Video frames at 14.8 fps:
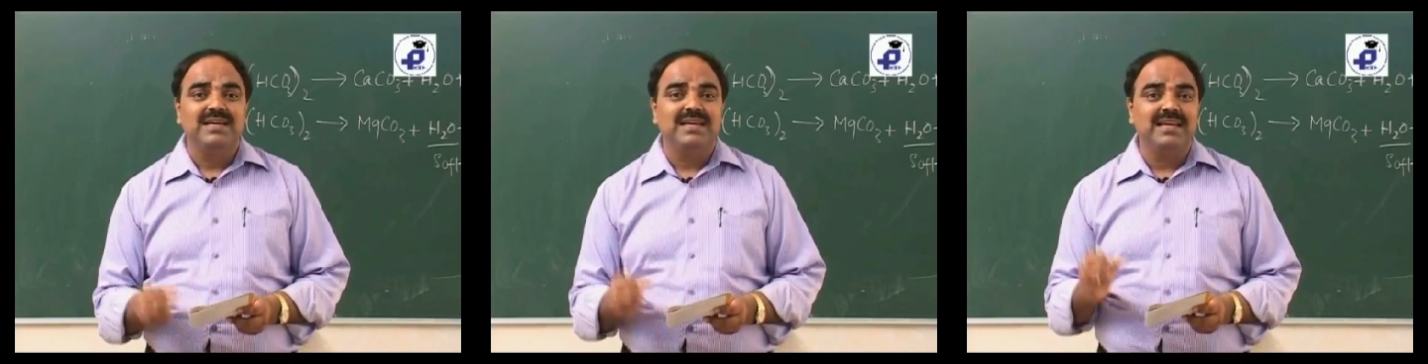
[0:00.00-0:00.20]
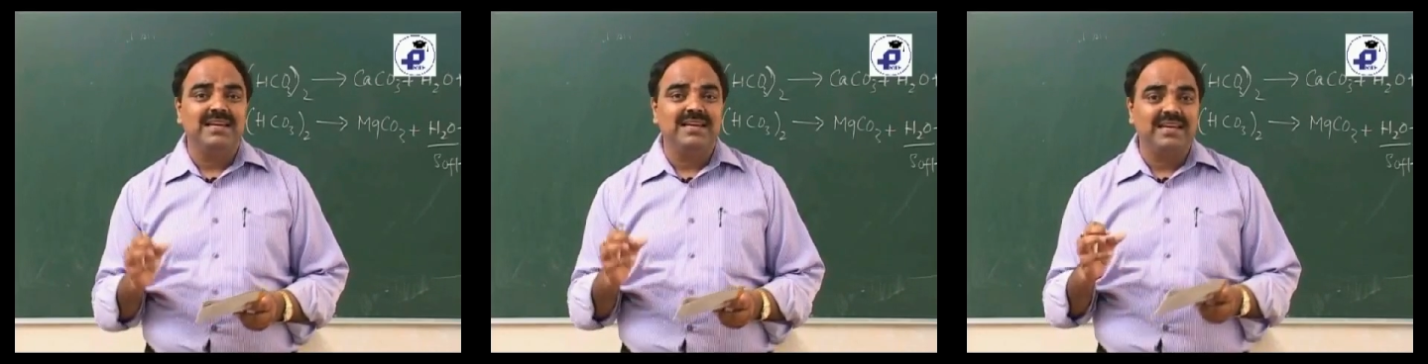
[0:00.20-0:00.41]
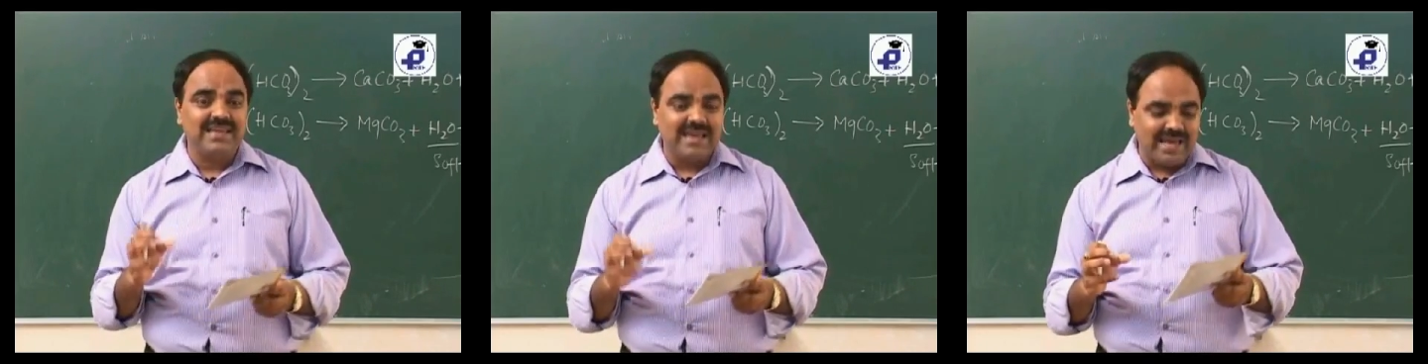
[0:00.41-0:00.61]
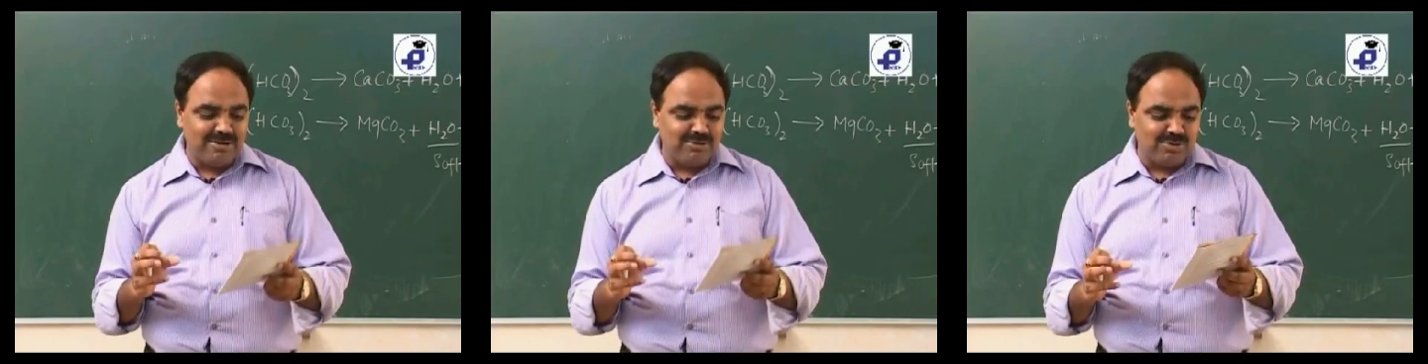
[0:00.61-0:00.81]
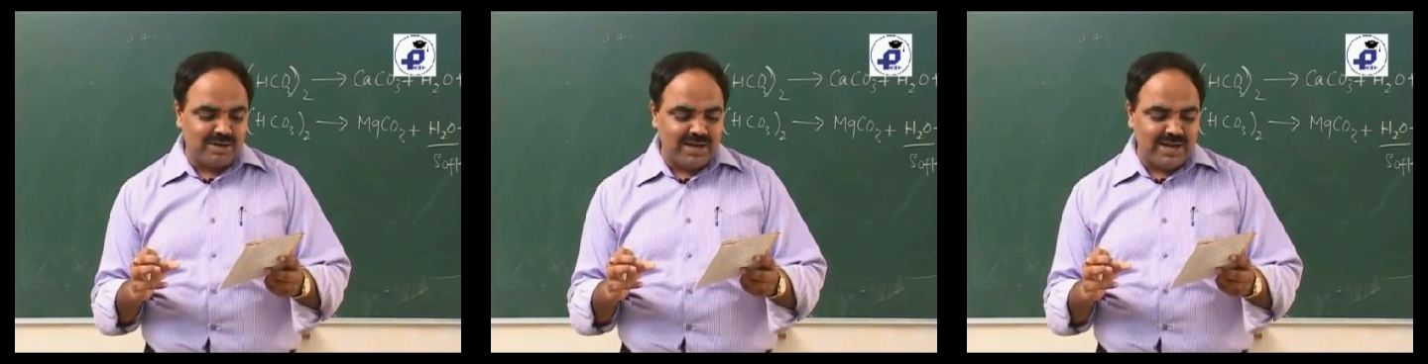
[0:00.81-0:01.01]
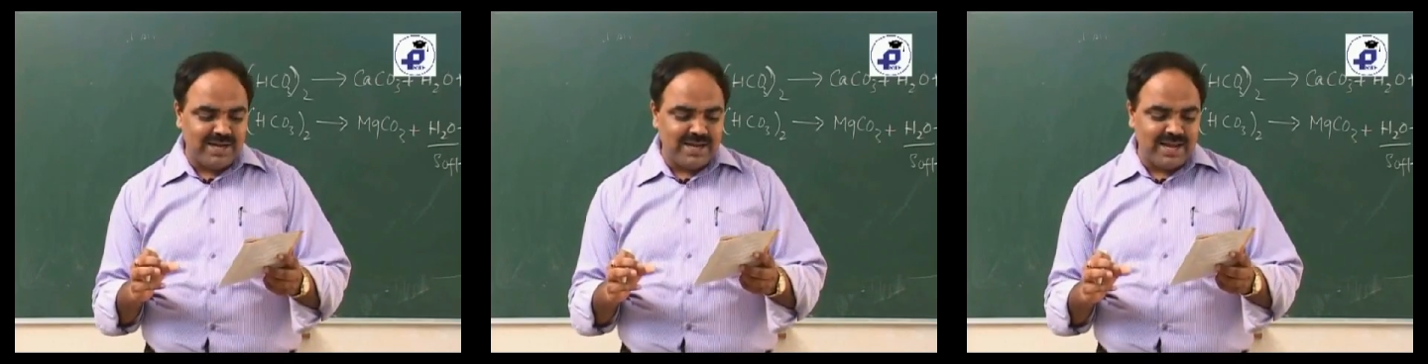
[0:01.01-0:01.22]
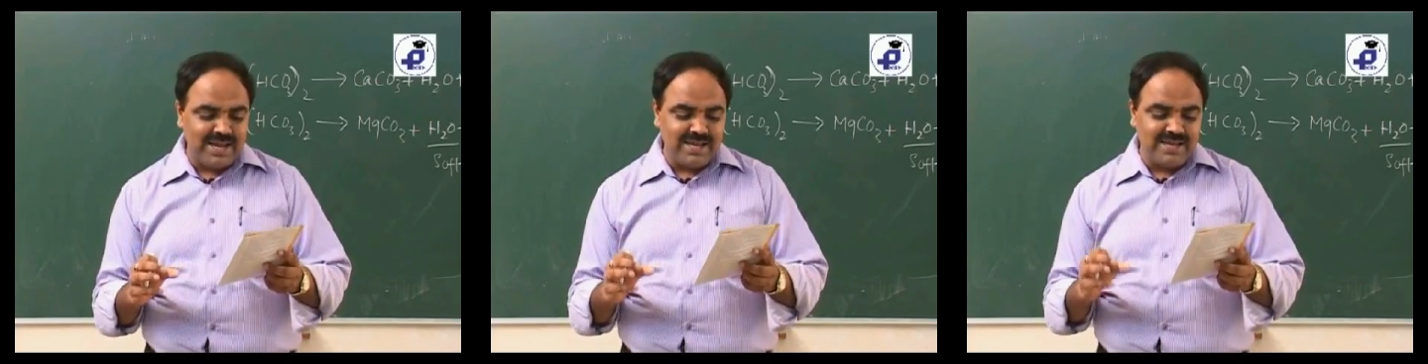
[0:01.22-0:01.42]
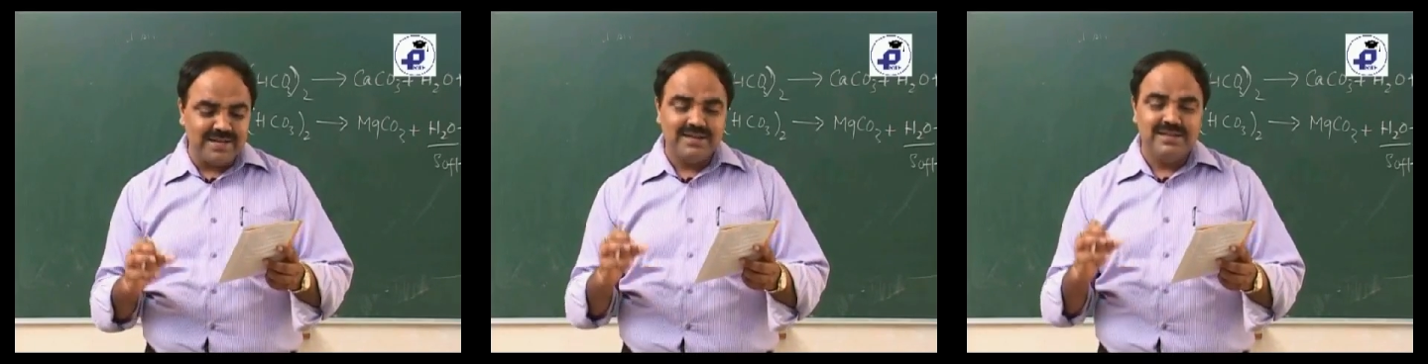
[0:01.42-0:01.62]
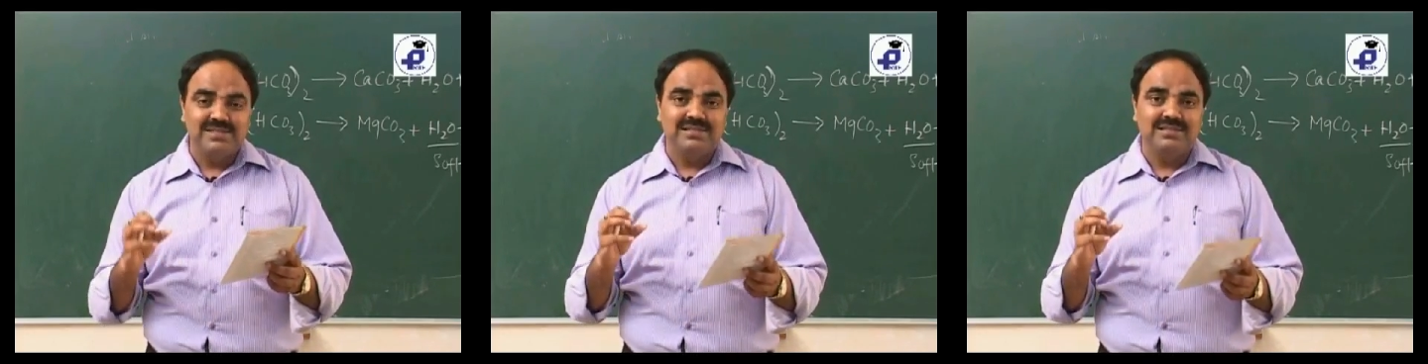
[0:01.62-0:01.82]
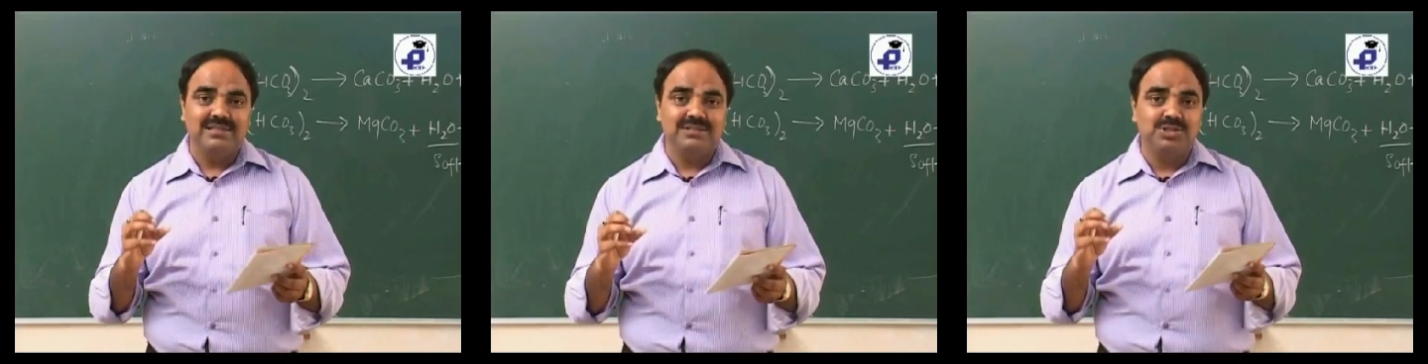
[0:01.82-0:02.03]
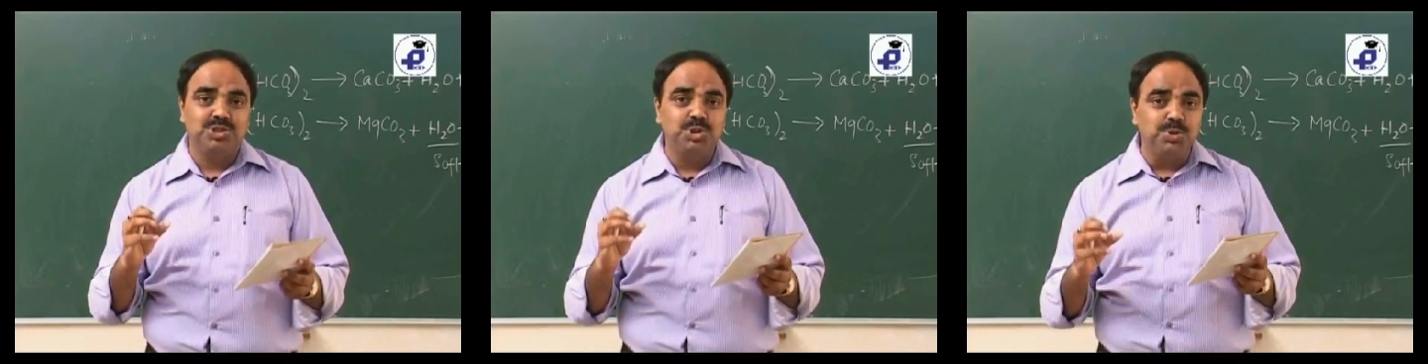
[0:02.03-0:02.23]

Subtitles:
in calculating the